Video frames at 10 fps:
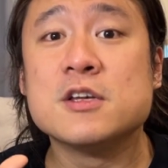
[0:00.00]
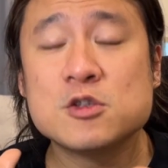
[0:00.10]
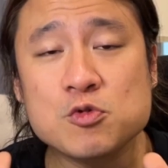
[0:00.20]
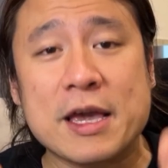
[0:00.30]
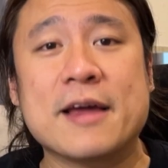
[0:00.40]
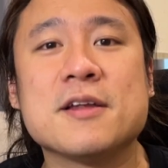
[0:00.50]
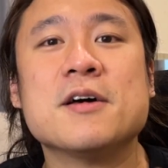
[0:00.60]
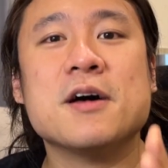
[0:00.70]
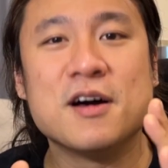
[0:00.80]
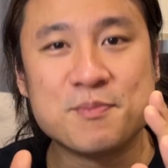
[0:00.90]
to get
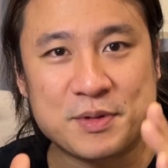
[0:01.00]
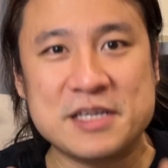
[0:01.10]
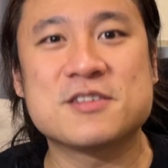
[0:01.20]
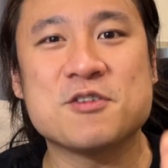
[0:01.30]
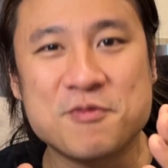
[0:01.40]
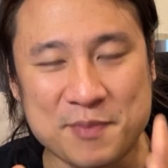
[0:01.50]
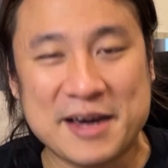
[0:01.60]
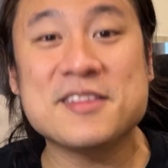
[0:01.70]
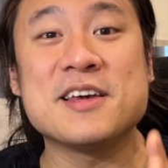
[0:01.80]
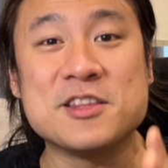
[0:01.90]
a peace of
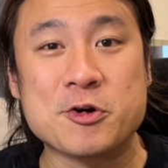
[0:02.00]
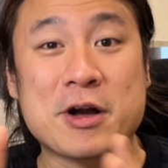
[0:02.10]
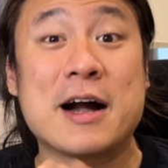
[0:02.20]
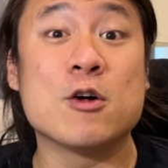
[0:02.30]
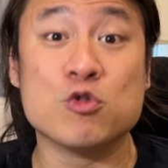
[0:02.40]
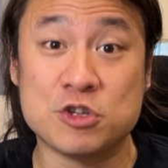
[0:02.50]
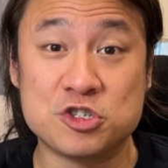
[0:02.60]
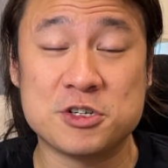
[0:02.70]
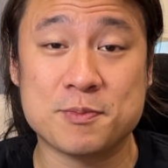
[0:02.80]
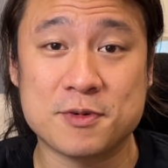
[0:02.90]
mind in your car
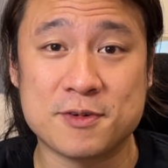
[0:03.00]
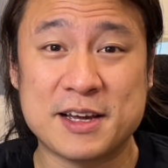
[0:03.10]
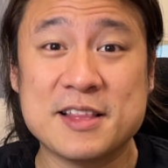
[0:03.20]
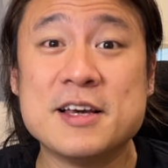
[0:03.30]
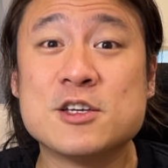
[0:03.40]
ownership, right?